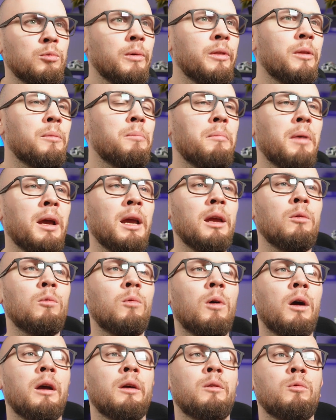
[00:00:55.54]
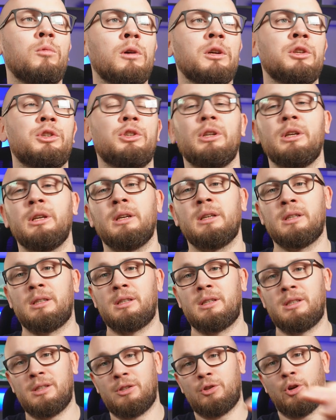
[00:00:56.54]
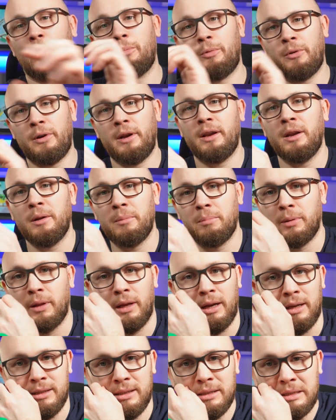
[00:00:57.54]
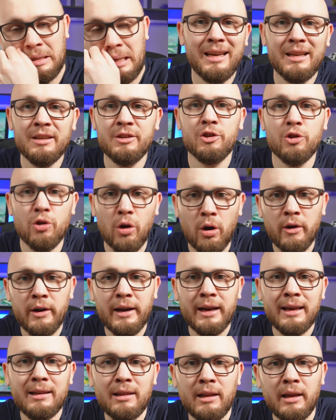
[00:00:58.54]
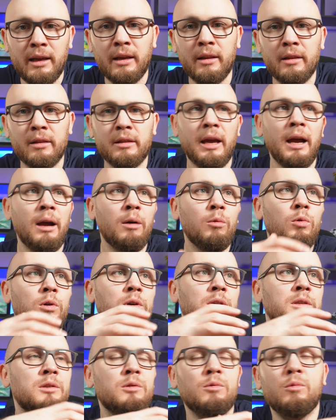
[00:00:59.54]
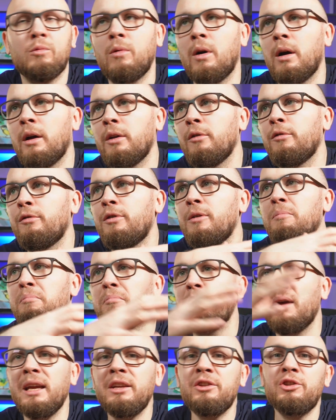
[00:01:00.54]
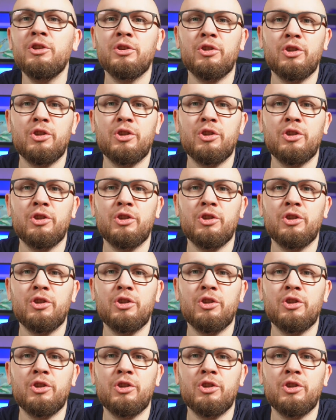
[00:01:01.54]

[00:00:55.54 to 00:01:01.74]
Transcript: with the main one, which is Top Rated Plus. Historically, that was one of the major